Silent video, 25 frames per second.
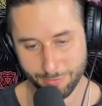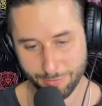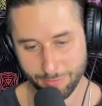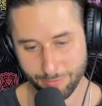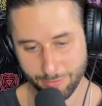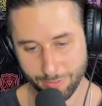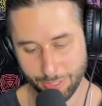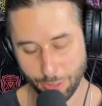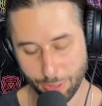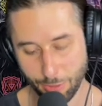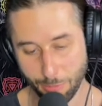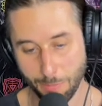
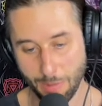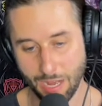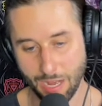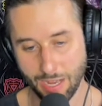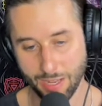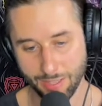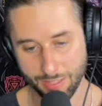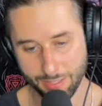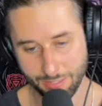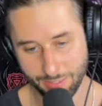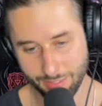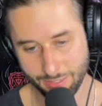your
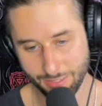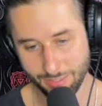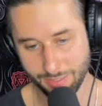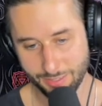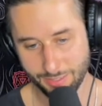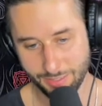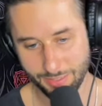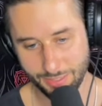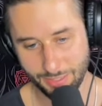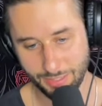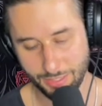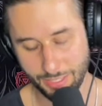mind
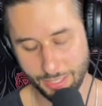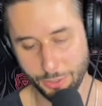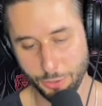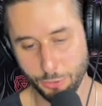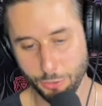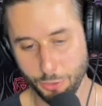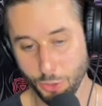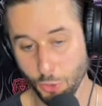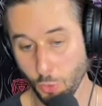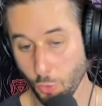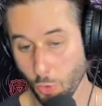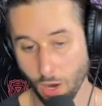and who
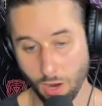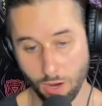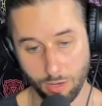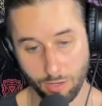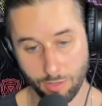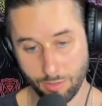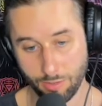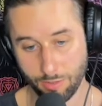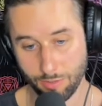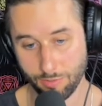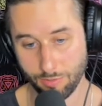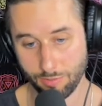you are,
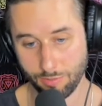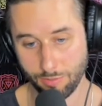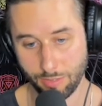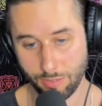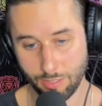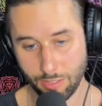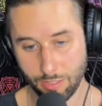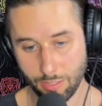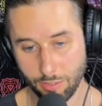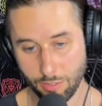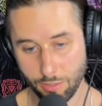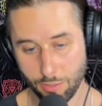
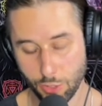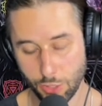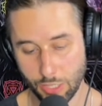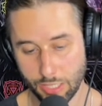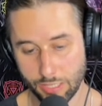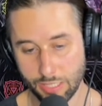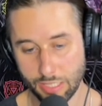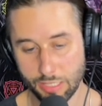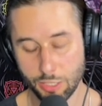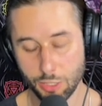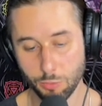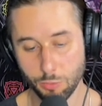so that
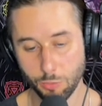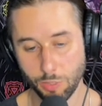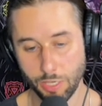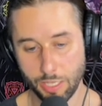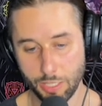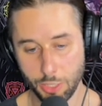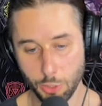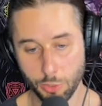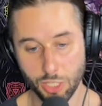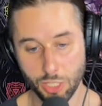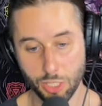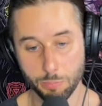this way
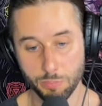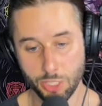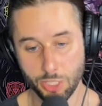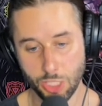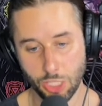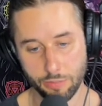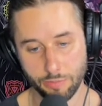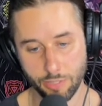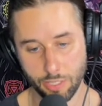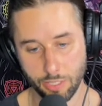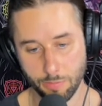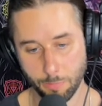you can
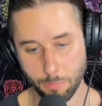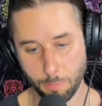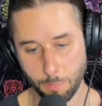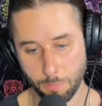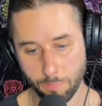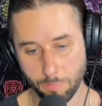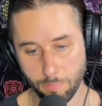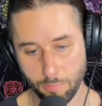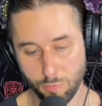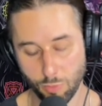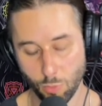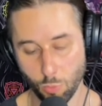observe it
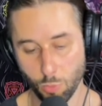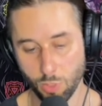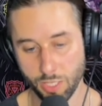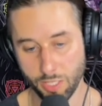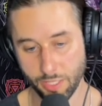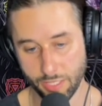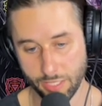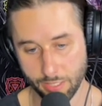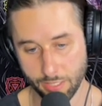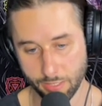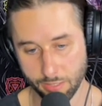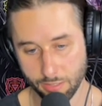for what it
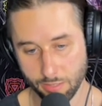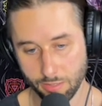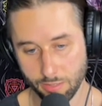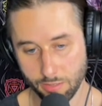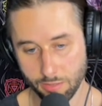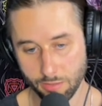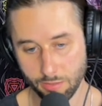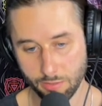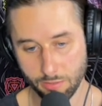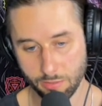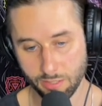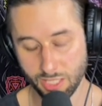is,
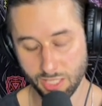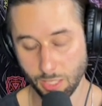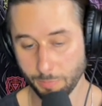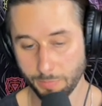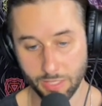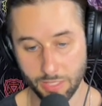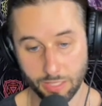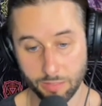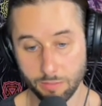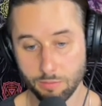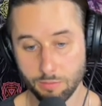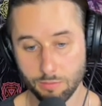
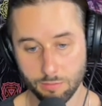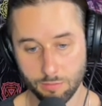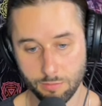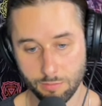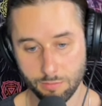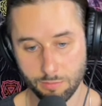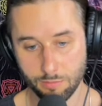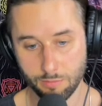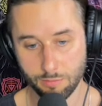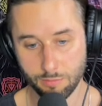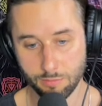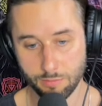something
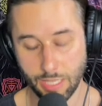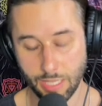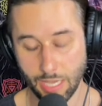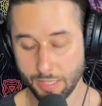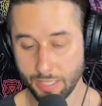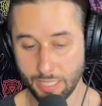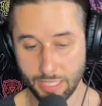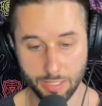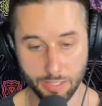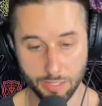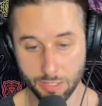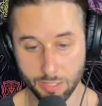that
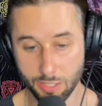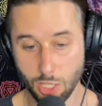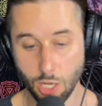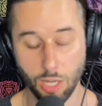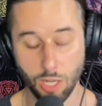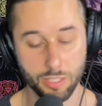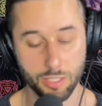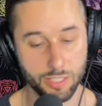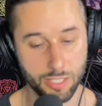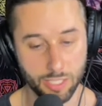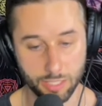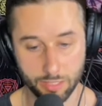is
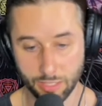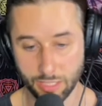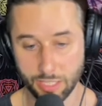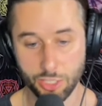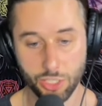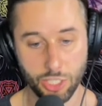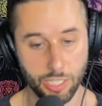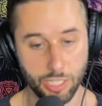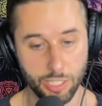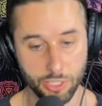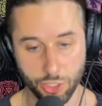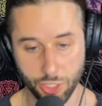constantly
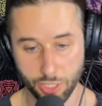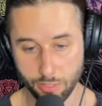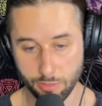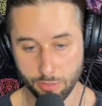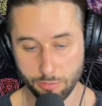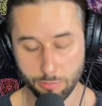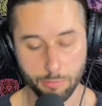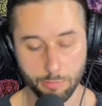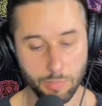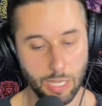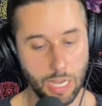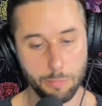changing
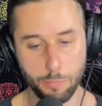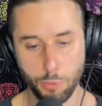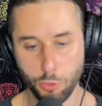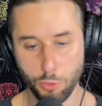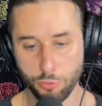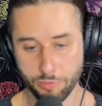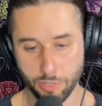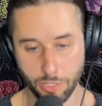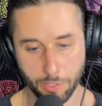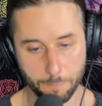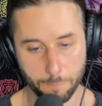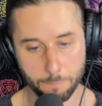and
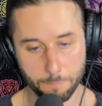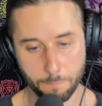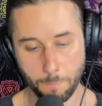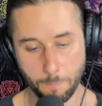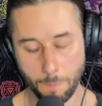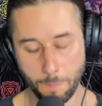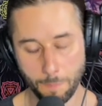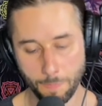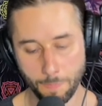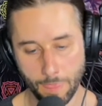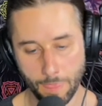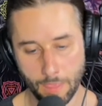moving,
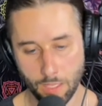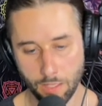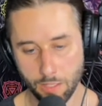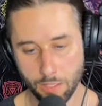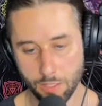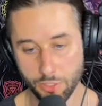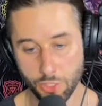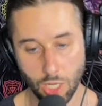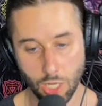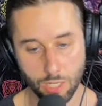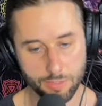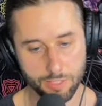
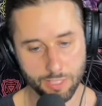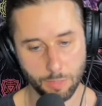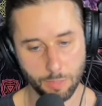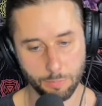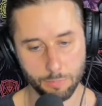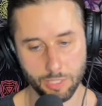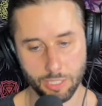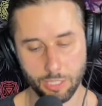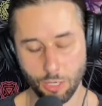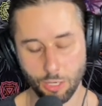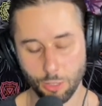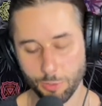not
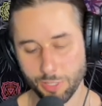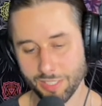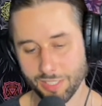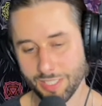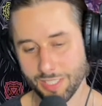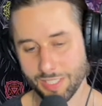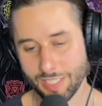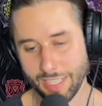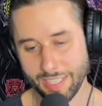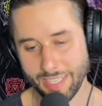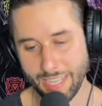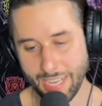something always to
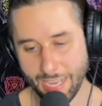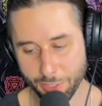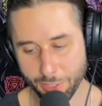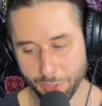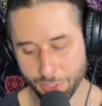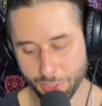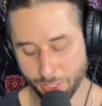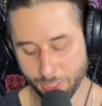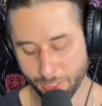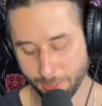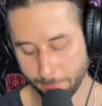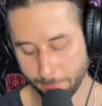take action on.